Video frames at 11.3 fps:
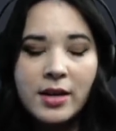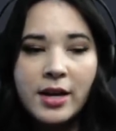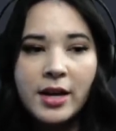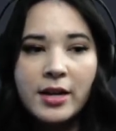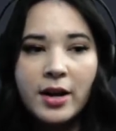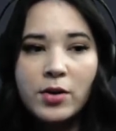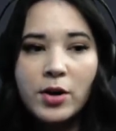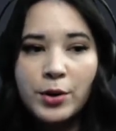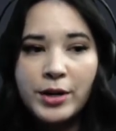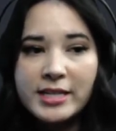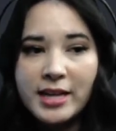Now
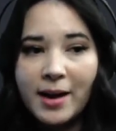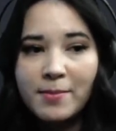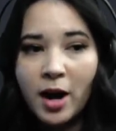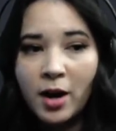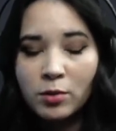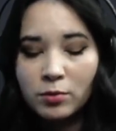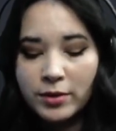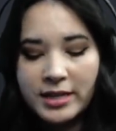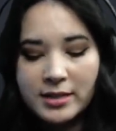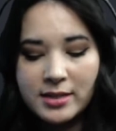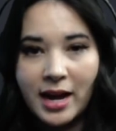notice, I'm not
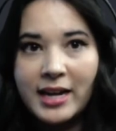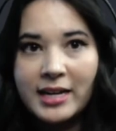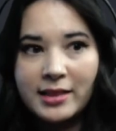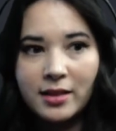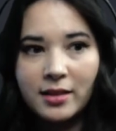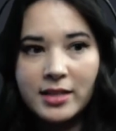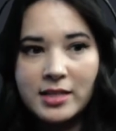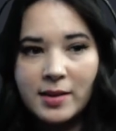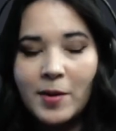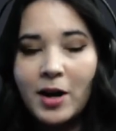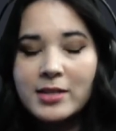reassigning the list.
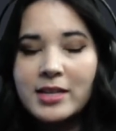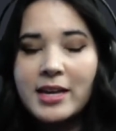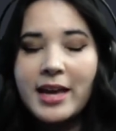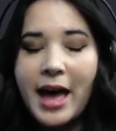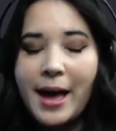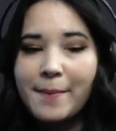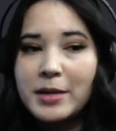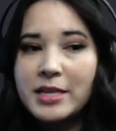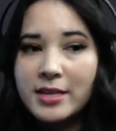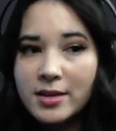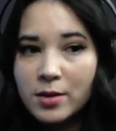I'm not saying M
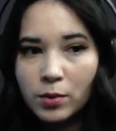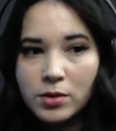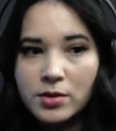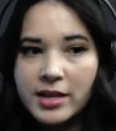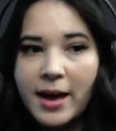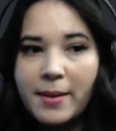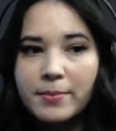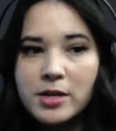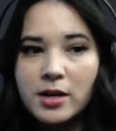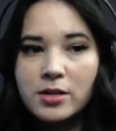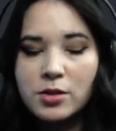equals
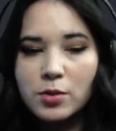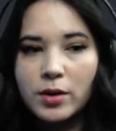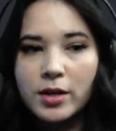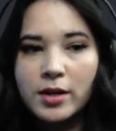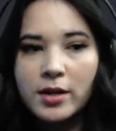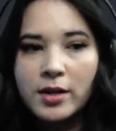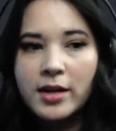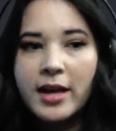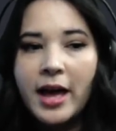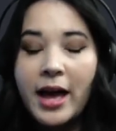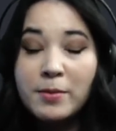M.sort.
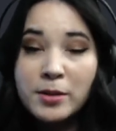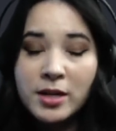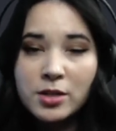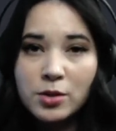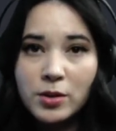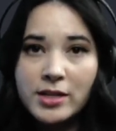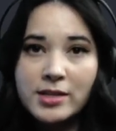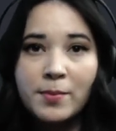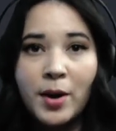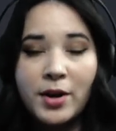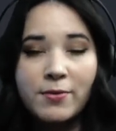M.sort is a
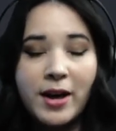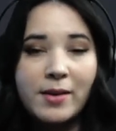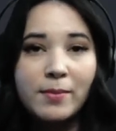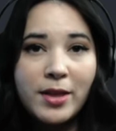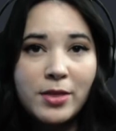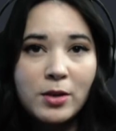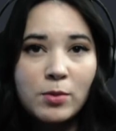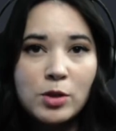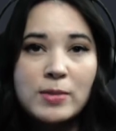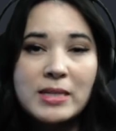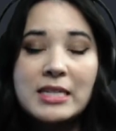modifying method,
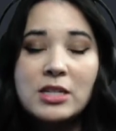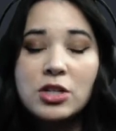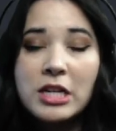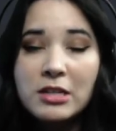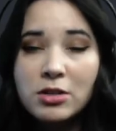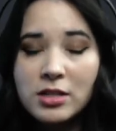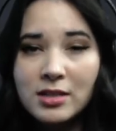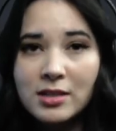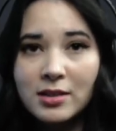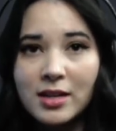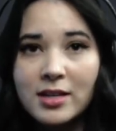which means it changes
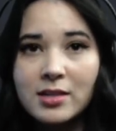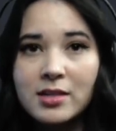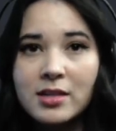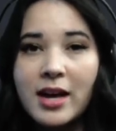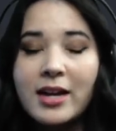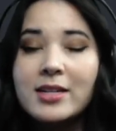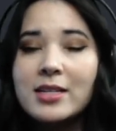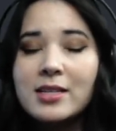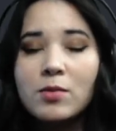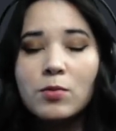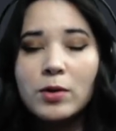the list and
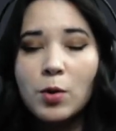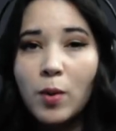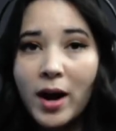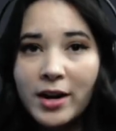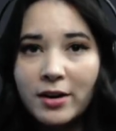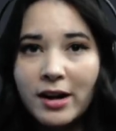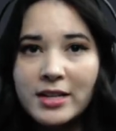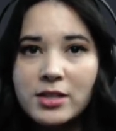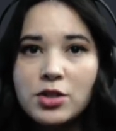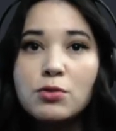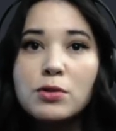doesn't require
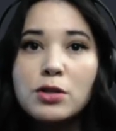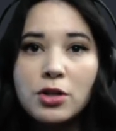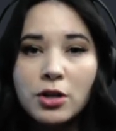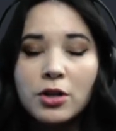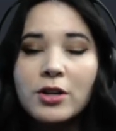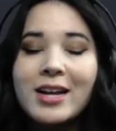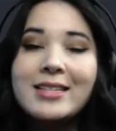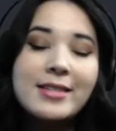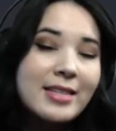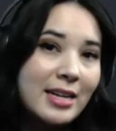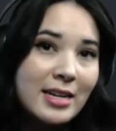us to return
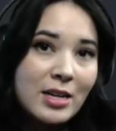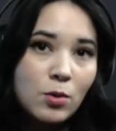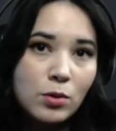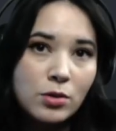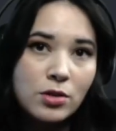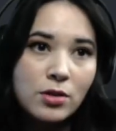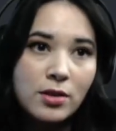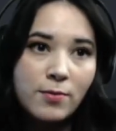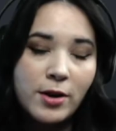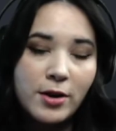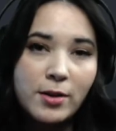and set it equal to the
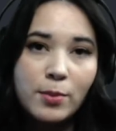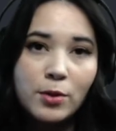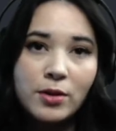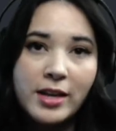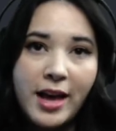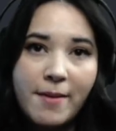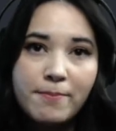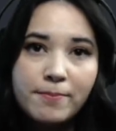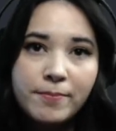variable again.